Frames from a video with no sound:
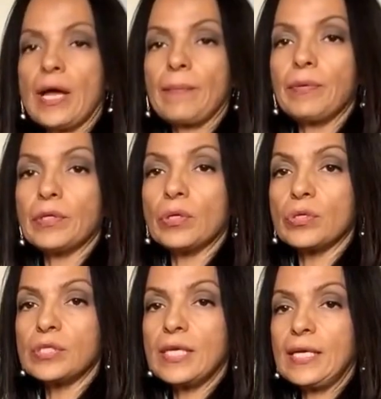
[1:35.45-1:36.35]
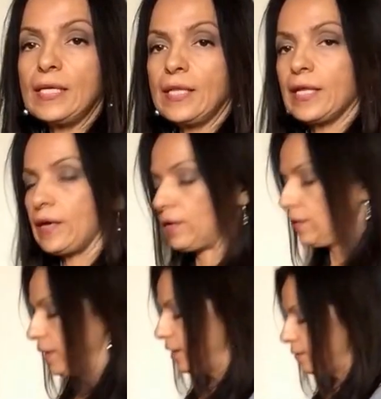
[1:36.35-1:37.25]
I put those in there
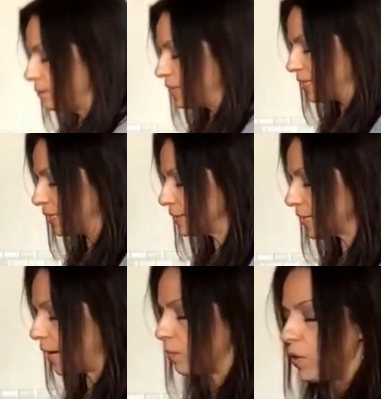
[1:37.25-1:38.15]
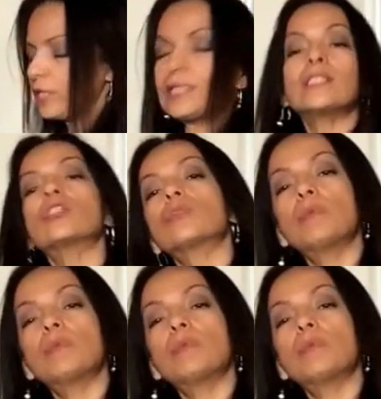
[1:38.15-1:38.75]
because I want this to